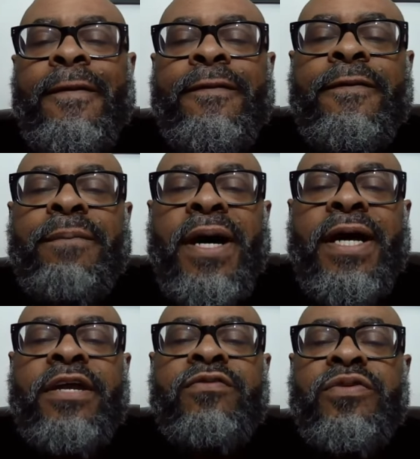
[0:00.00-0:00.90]

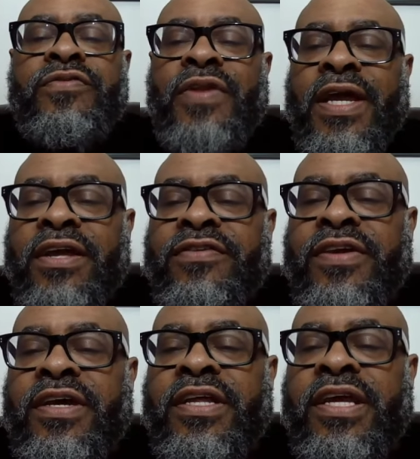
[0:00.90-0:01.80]
Tobias was, like I
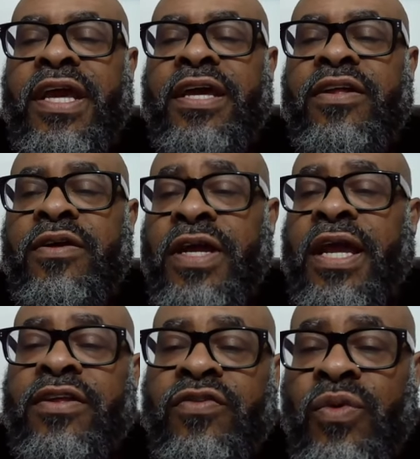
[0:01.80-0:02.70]
said, he
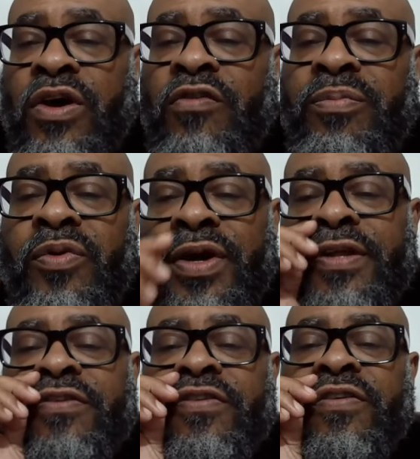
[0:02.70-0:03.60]
had 12
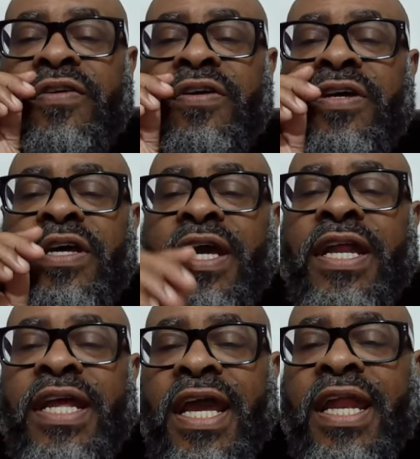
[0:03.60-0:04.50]
points
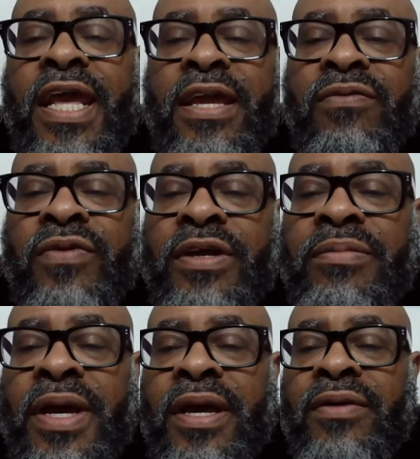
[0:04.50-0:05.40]
and he had 8
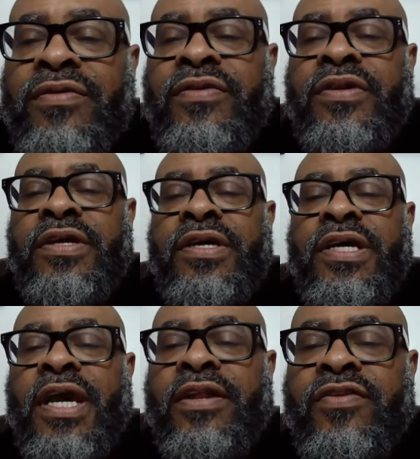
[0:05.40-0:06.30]
rebounds.
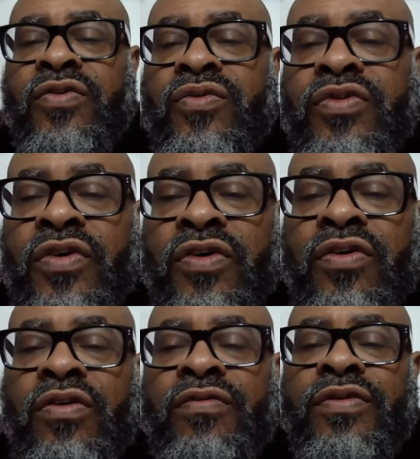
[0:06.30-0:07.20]
He had 2
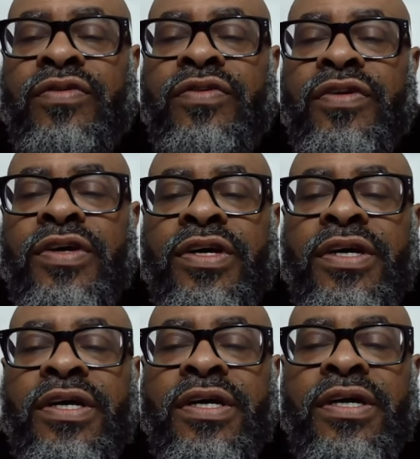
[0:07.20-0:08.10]
turnovers.
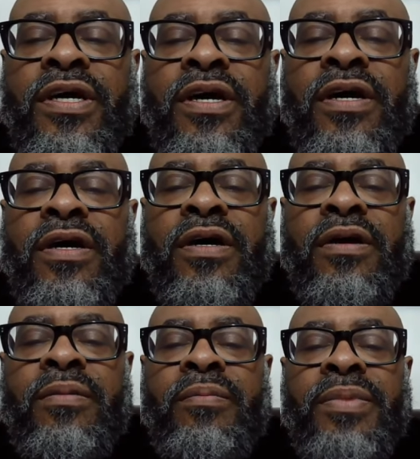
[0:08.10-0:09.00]

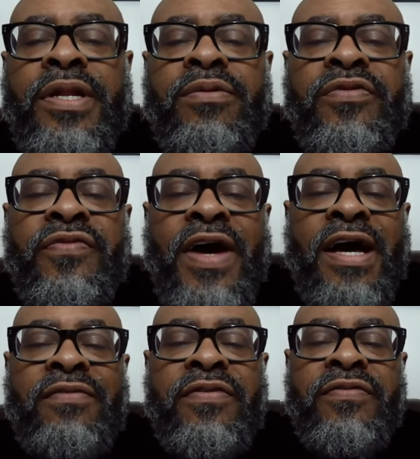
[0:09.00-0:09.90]
But he was
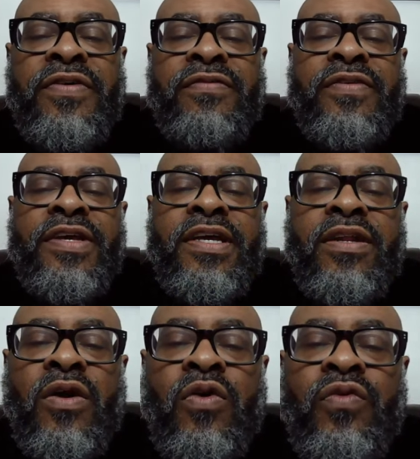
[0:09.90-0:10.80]
5 for
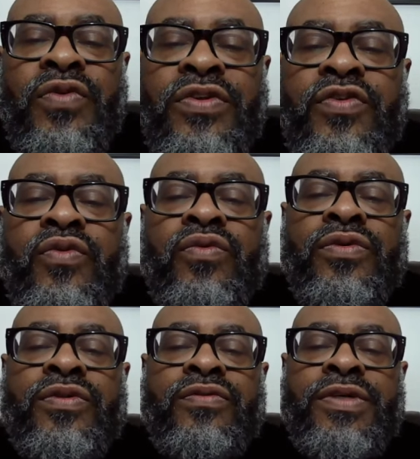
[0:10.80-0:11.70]
15, 0 for 2
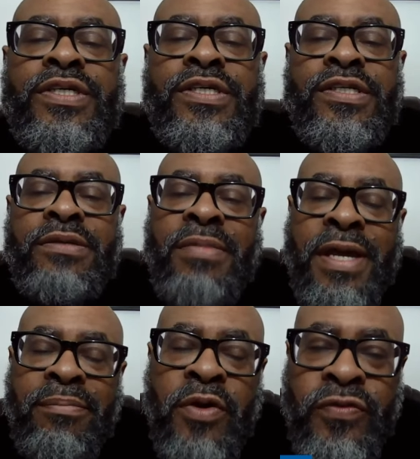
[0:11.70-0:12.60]
on threes. He
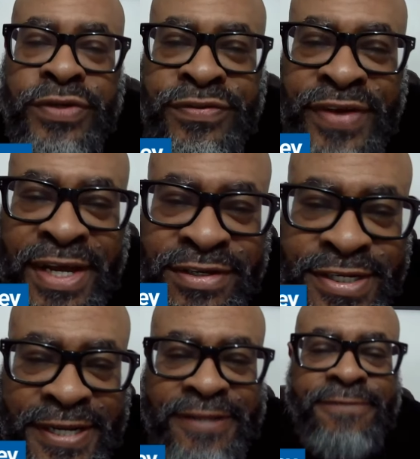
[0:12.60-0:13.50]
made both his foul
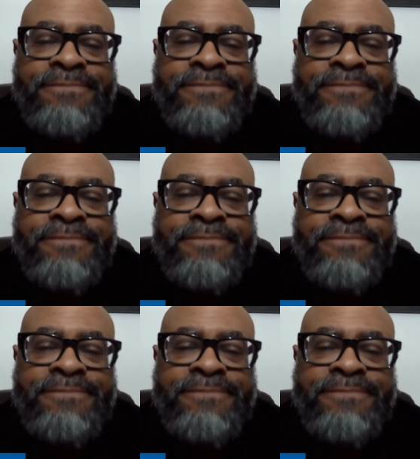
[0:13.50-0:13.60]
shots.